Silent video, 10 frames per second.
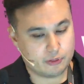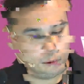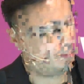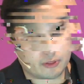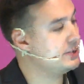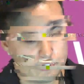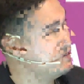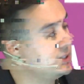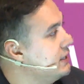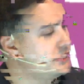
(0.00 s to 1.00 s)
and I'm going to
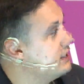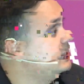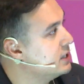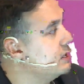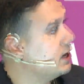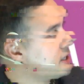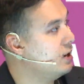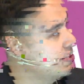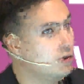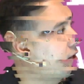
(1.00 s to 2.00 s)
say
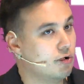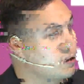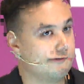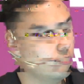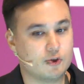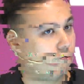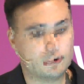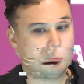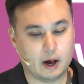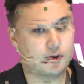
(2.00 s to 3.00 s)
symbol
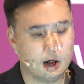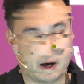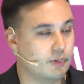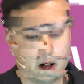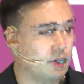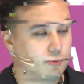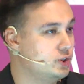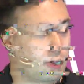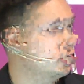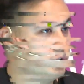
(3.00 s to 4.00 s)
equals
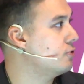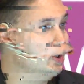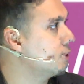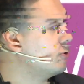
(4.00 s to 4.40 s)
BTC.